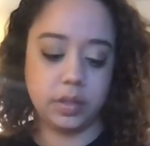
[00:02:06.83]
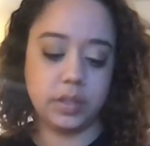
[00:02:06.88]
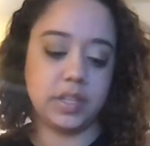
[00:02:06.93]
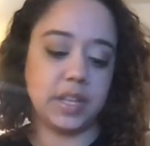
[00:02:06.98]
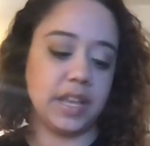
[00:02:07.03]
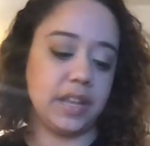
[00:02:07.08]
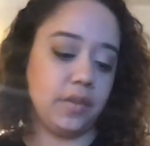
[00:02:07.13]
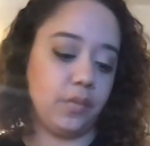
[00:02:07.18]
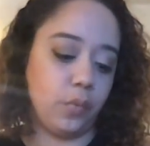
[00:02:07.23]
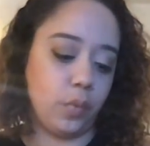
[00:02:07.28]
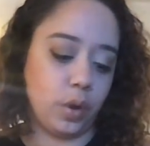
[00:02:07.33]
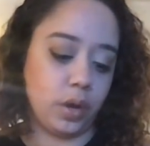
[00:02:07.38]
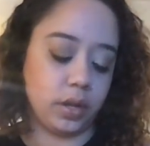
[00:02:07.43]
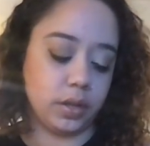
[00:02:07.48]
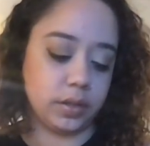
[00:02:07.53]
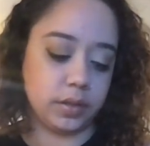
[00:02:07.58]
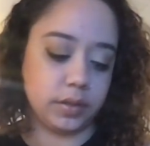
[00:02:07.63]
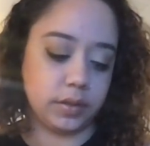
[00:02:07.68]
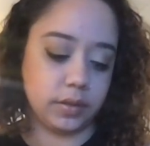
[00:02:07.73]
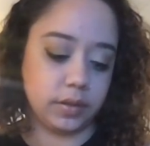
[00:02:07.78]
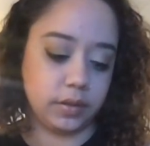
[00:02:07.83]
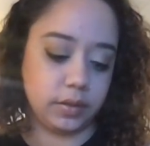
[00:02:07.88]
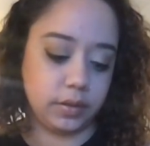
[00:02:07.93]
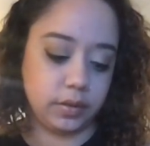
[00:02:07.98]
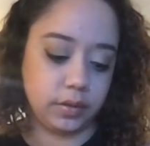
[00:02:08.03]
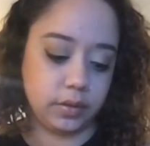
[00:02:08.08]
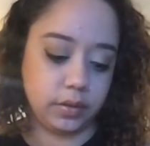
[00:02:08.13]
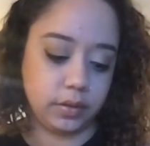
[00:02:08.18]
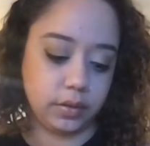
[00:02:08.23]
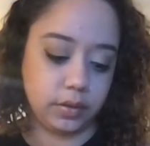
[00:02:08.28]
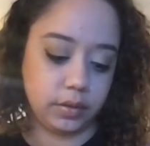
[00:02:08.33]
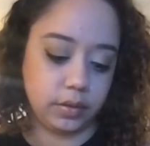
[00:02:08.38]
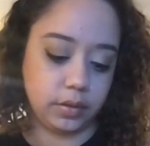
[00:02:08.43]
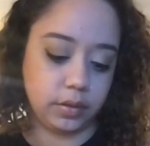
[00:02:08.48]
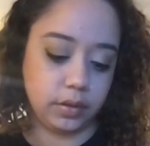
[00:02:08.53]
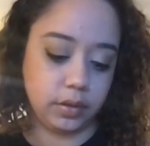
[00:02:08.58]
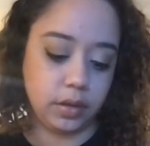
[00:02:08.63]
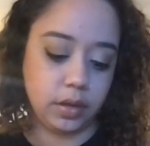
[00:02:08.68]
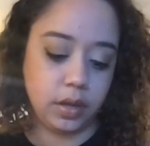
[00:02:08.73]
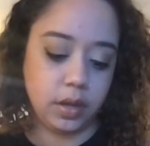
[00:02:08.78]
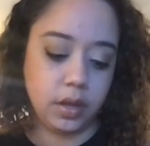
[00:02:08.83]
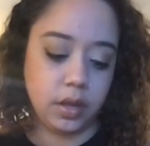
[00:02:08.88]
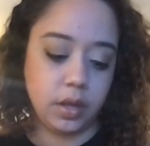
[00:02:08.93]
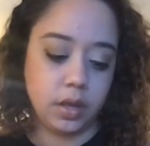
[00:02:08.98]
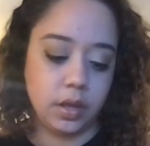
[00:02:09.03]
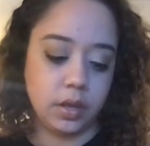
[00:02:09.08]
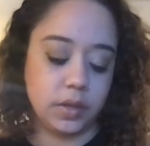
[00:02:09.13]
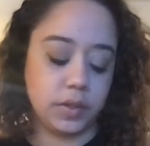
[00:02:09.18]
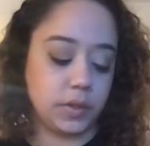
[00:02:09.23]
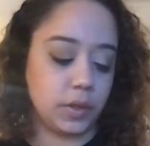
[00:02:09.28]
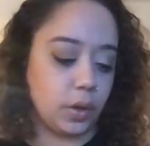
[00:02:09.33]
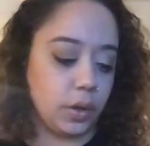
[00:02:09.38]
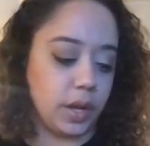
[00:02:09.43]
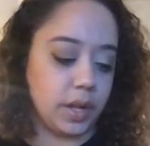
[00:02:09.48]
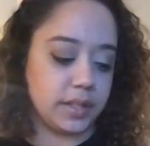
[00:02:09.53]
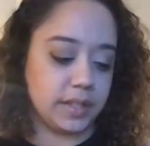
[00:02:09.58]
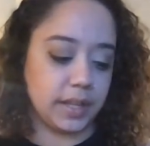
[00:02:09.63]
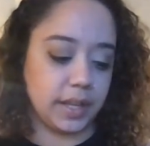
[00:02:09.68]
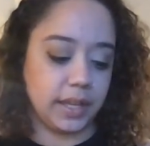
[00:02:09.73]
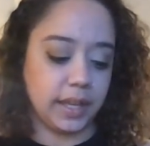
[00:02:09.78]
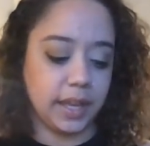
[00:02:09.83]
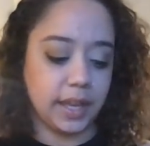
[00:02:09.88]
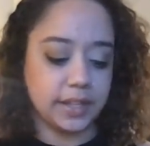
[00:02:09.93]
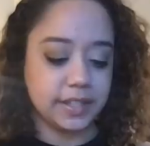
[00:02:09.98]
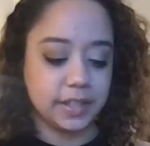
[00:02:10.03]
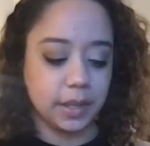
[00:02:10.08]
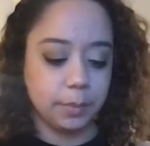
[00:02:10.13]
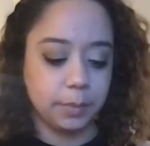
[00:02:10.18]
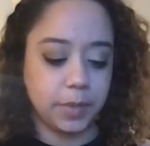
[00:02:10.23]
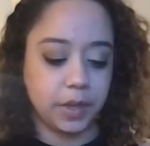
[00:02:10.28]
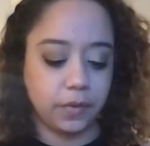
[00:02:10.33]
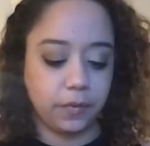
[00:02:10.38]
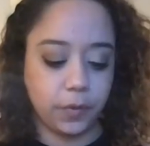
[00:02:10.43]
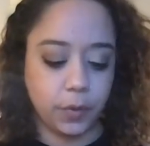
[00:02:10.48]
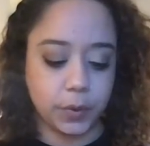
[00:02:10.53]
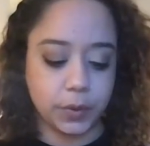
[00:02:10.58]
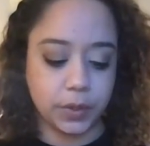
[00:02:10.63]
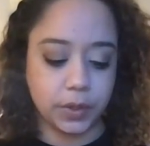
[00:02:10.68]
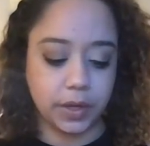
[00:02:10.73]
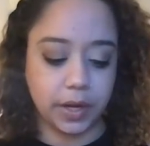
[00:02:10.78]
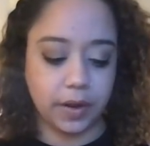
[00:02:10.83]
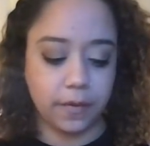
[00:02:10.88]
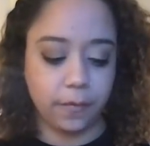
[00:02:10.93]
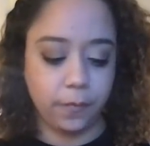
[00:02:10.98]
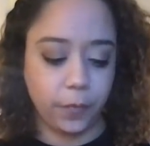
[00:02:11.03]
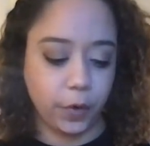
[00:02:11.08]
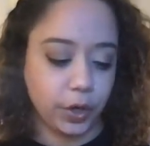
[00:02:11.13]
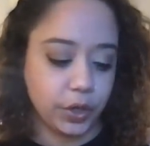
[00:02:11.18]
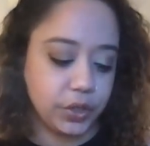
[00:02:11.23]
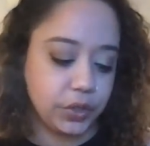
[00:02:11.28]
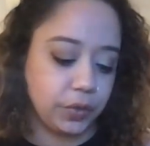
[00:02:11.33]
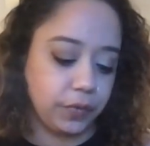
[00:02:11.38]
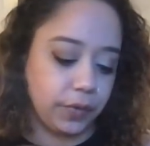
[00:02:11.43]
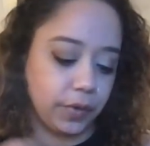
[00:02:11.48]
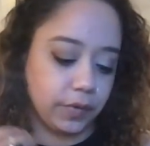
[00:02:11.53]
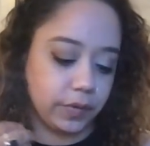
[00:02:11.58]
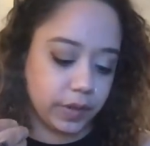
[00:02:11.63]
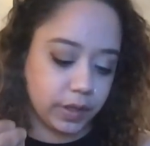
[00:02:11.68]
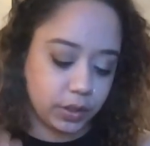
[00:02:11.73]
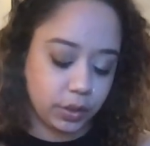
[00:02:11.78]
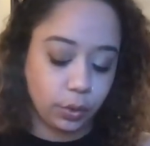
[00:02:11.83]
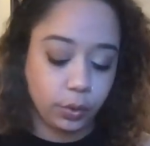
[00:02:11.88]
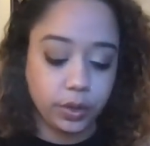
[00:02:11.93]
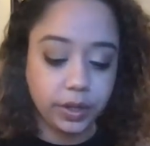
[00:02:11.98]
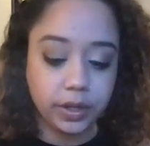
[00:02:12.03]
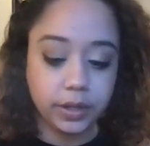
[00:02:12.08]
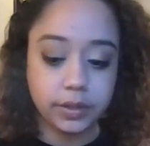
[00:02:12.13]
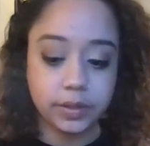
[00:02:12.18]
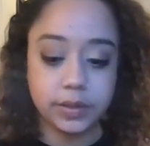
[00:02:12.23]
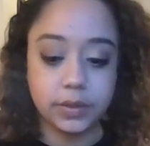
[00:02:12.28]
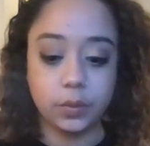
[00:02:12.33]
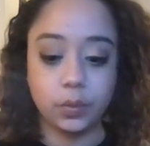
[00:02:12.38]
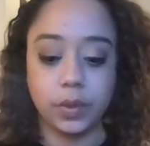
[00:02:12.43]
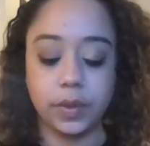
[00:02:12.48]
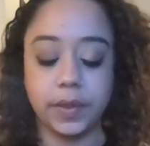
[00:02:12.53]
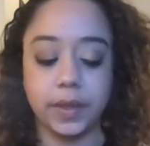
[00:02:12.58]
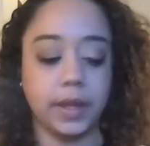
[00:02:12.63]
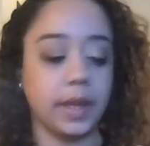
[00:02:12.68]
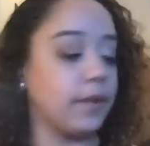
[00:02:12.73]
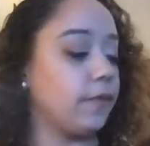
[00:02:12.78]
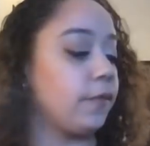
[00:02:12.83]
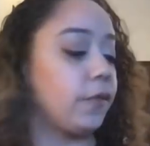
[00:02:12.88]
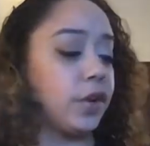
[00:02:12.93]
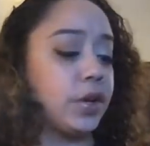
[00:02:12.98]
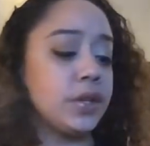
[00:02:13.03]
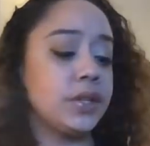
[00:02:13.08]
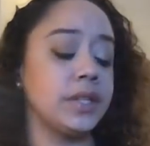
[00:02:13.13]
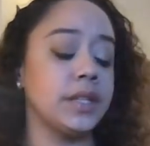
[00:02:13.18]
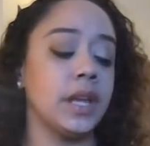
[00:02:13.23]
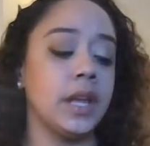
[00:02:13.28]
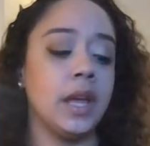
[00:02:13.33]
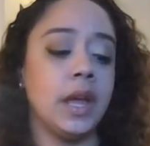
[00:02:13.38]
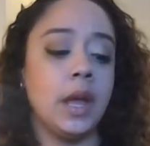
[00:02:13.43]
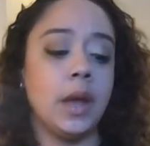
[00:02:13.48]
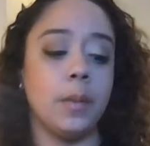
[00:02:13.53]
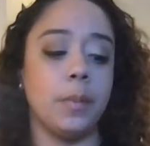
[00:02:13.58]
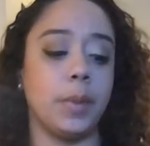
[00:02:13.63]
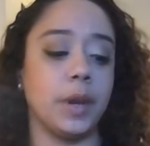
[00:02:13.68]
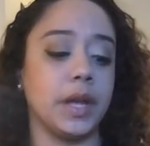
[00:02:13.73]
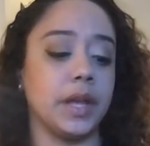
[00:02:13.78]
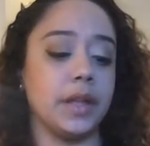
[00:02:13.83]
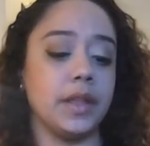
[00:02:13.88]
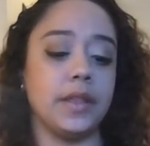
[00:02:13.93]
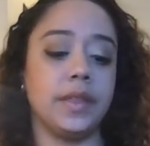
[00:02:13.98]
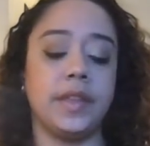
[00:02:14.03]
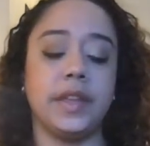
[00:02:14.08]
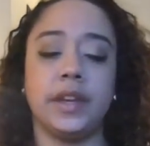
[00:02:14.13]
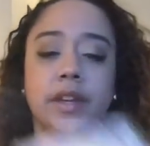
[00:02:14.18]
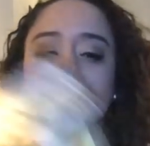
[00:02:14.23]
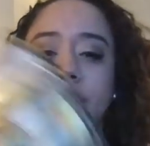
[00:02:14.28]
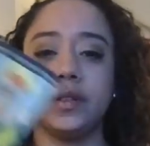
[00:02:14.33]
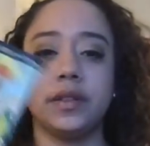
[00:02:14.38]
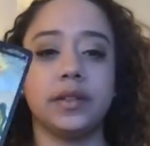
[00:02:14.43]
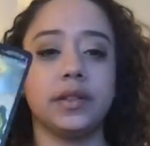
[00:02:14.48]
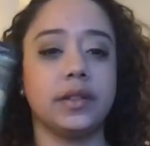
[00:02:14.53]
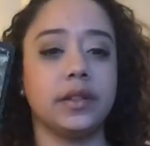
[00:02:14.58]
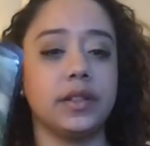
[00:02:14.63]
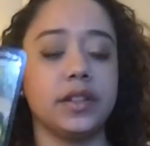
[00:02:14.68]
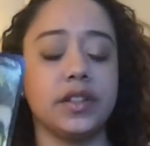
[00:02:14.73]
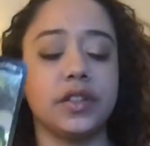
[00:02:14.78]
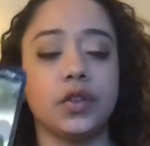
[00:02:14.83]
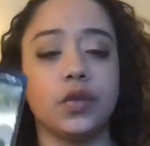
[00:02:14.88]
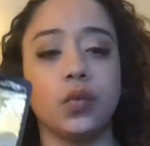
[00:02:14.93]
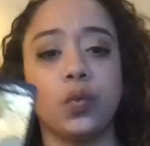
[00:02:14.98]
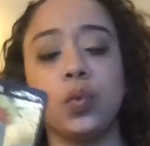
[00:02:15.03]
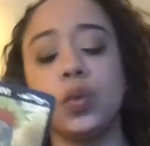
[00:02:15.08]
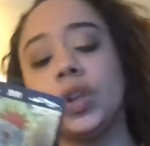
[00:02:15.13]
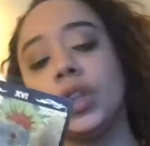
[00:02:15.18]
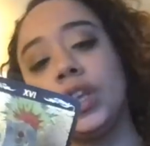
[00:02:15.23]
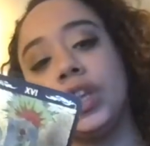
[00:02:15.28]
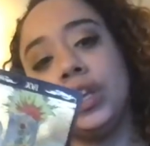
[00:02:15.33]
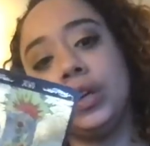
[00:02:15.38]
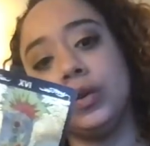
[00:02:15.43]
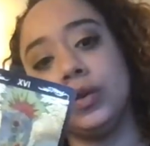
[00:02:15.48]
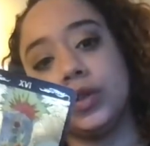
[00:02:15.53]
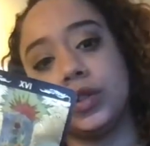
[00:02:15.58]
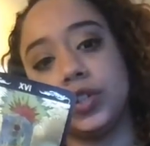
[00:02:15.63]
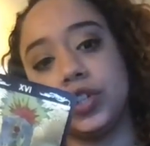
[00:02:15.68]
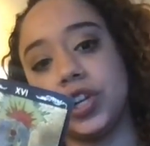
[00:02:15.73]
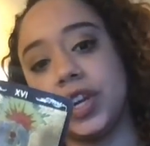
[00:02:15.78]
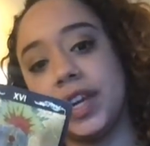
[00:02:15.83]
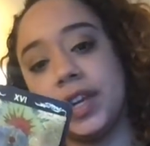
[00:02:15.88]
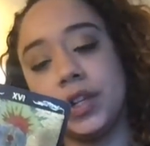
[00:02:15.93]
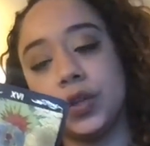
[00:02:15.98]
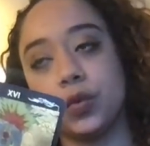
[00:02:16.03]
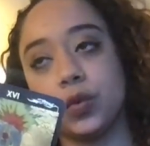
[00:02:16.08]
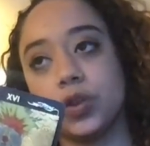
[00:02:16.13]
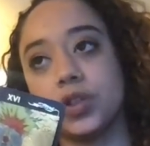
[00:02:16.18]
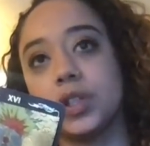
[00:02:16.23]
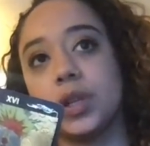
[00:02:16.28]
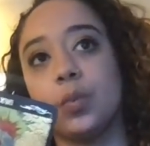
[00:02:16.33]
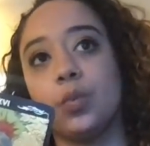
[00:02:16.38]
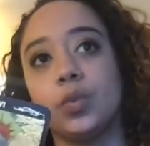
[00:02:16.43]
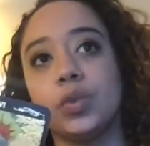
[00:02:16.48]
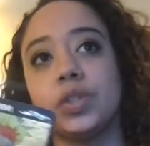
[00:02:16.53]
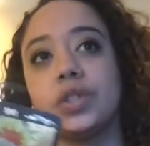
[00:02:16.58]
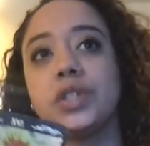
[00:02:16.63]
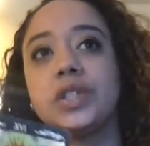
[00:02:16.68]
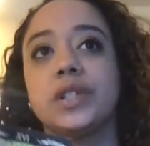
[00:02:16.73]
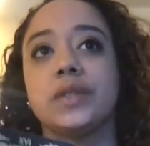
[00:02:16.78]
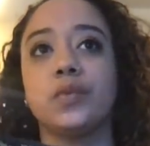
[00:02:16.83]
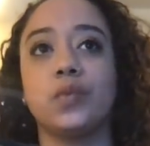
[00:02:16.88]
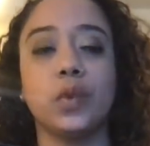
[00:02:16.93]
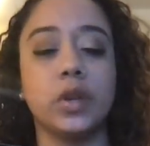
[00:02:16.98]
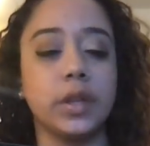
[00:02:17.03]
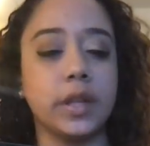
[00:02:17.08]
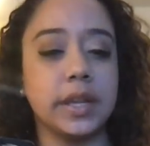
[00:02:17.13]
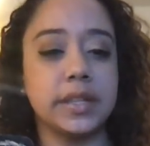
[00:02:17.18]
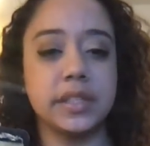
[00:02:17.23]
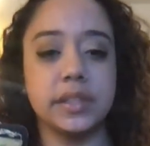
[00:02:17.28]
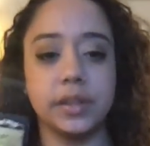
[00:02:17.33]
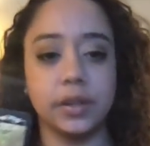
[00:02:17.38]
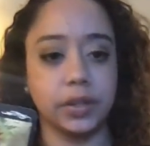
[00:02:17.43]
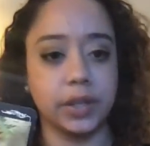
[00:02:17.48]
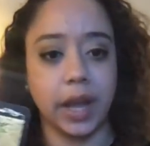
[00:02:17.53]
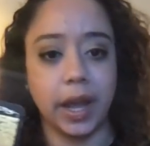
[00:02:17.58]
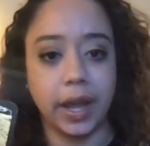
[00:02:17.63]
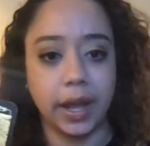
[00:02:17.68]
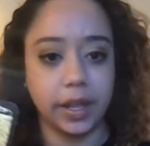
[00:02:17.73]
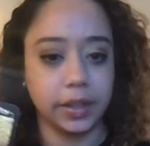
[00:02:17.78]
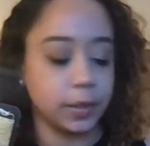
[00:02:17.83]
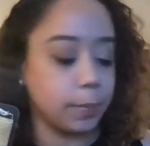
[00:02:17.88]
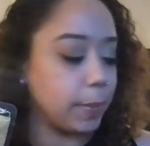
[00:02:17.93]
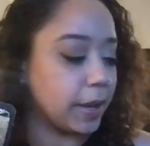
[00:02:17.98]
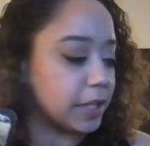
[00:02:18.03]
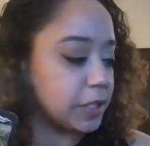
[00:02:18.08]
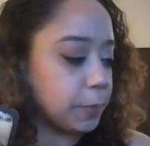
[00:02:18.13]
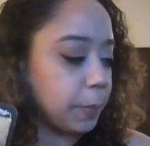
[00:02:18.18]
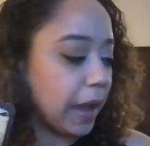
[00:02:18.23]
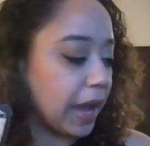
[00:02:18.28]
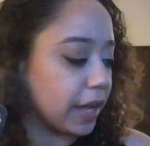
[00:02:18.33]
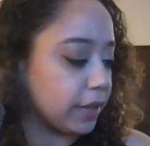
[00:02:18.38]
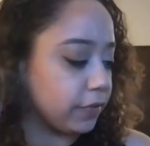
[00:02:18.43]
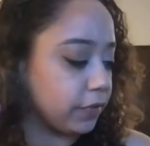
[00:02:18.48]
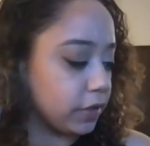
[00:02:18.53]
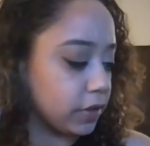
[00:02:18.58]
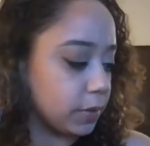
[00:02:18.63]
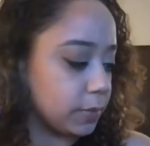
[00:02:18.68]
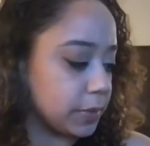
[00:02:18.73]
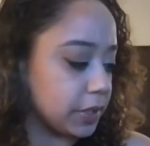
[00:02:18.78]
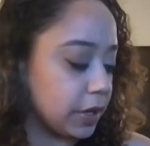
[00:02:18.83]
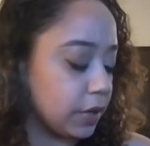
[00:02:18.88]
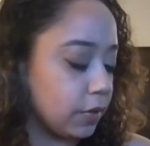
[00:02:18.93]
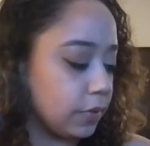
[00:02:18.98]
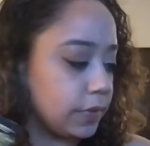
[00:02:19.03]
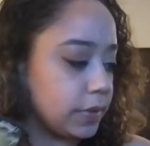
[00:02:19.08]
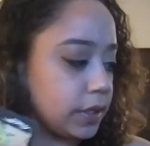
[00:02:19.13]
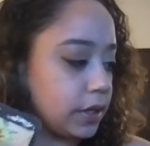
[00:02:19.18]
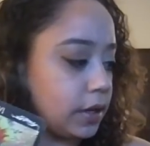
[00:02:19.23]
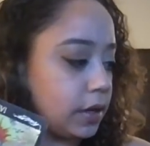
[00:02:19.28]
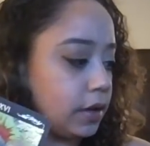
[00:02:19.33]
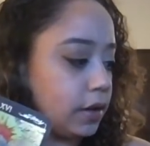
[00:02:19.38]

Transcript: Ten of Wands. So it's like, yeah, something feels good at first. You feel victorious with it at first, but there's just a really huge change where someone's just realizing they're not on the best path for themselves.